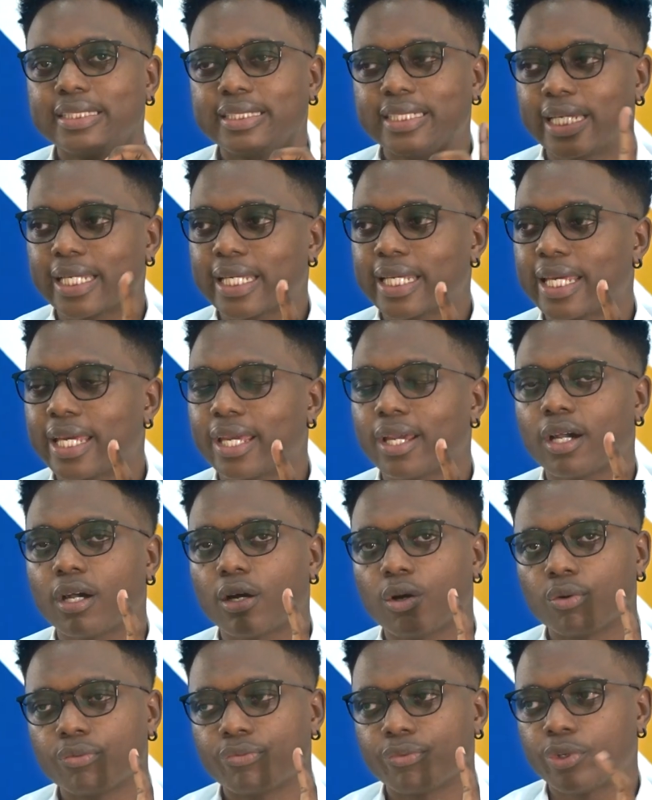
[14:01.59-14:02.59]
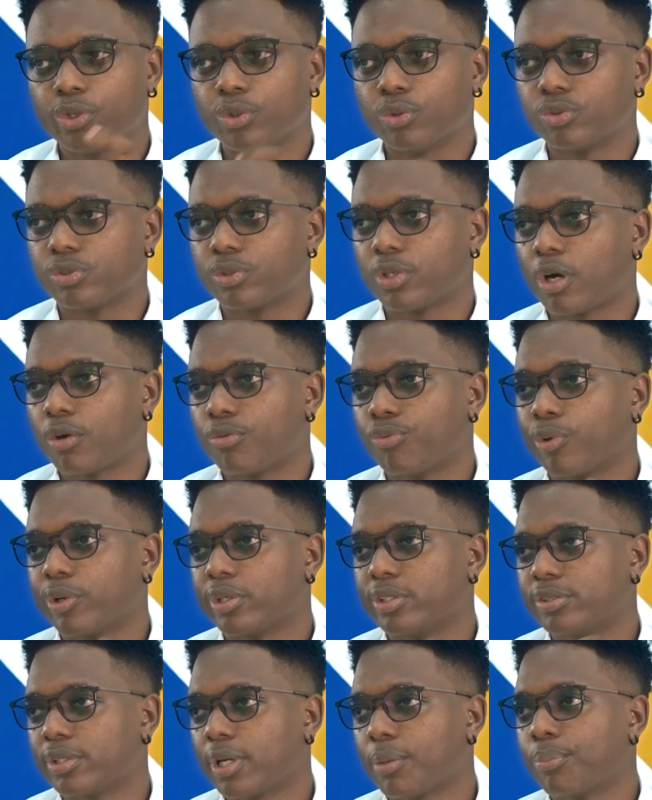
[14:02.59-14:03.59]
Take care of news. Now, for
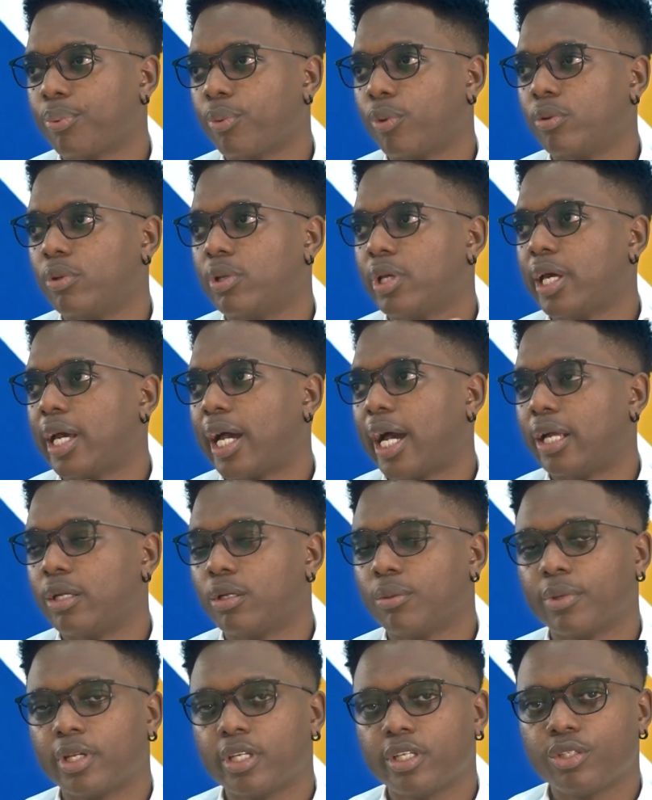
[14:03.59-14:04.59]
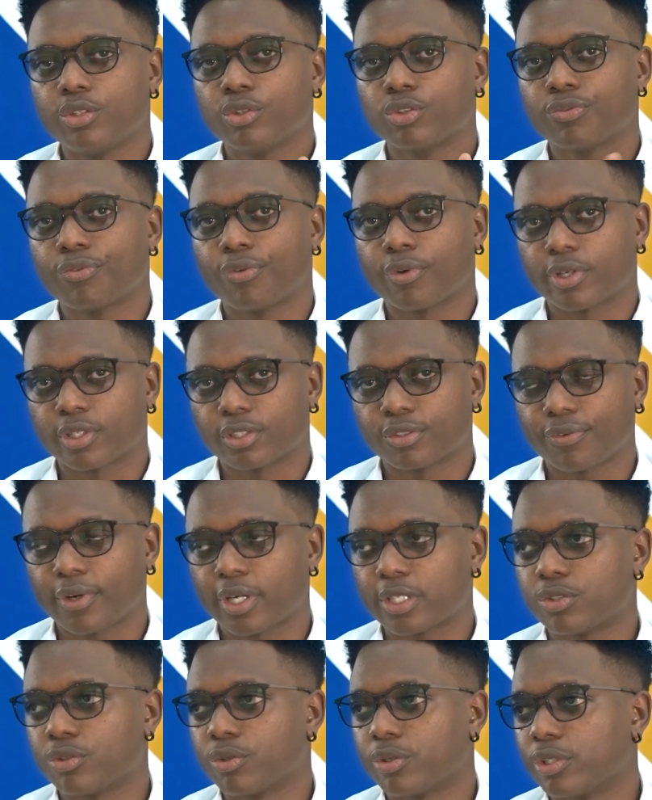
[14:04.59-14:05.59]
example, I normally use Forex
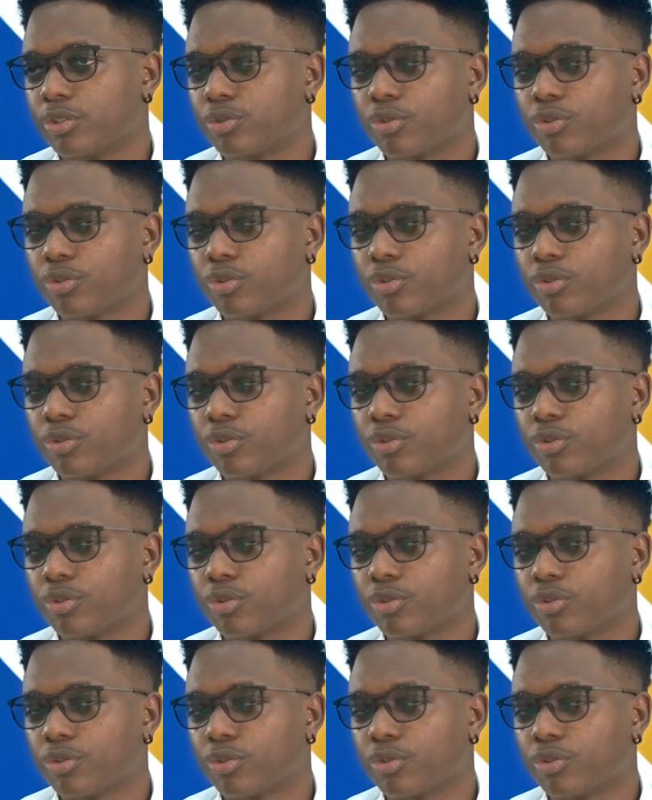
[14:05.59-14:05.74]
Factory.